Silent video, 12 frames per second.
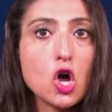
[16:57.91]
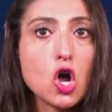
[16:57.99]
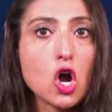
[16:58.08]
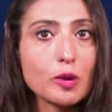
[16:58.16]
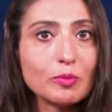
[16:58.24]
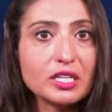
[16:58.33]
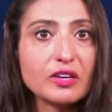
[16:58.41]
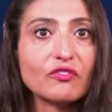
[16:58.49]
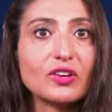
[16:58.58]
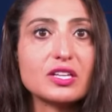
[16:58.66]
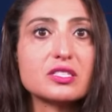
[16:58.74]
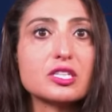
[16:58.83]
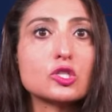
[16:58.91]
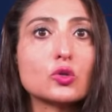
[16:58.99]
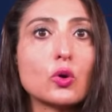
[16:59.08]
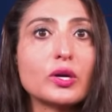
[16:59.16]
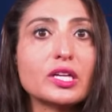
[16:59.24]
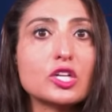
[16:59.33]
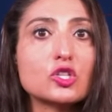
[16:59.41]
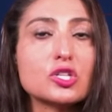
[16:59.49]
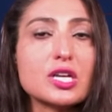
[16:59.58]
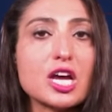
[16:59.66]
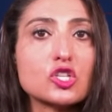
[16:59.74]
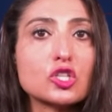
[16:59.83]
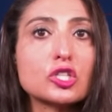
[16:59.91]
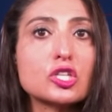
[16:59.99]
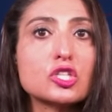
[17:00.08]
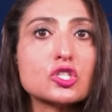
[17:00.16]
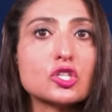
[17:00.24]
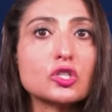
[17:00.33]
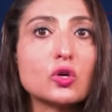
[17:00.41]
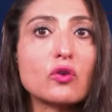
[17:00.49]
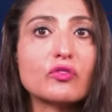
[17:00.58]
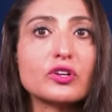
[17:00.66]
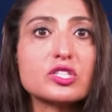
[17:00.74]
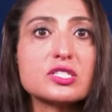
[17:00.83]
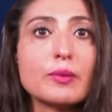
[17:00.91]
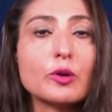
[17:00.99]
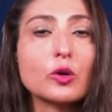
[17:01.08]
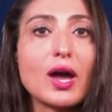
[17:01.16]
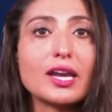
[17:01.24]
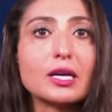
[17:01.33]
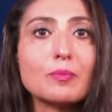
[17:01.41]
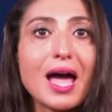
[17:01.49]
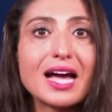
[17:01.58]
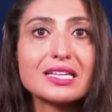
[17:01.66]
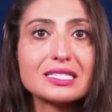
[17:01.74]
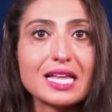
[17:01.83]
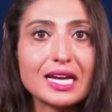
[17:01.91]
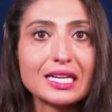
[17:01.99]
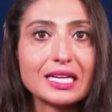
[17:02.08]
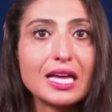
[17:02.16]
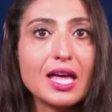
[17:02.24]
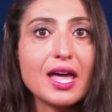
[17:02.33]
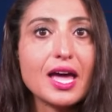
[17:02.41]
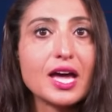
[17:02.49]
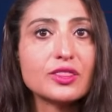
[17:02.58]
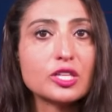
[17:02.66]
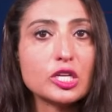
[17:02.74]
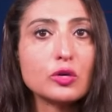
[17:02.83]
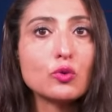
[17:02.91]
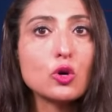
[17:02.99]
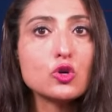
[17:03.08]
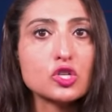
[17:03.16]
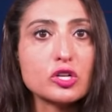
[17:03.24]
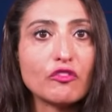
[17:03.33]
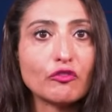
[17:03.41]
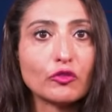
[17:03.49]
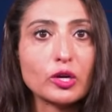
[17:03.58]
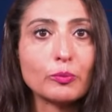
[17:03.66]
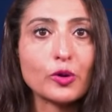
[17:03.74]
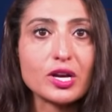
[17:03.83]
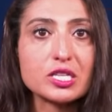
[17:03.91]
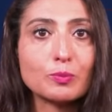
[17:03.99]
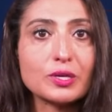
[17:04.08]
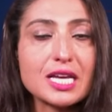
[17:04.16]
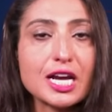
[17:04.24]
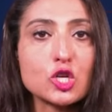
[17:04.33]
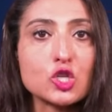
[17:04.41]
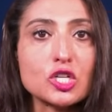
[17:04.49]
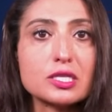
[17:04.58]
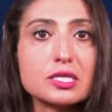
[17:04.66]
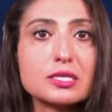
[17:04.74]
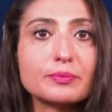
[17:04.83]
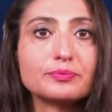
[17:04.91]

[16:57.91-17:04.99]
Armenia faces growing international concern over its democratic backsliding and the erosion of free press protections.